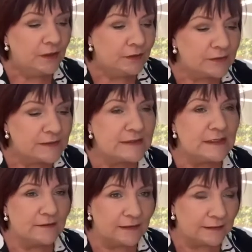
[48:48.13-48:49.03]
you can
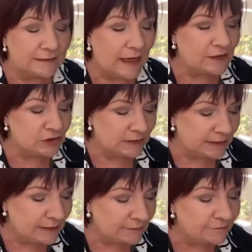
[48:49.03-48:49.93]
see that it
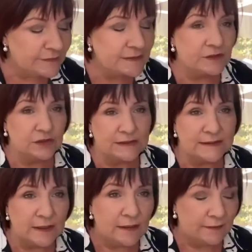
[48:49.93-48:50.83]
actually envisages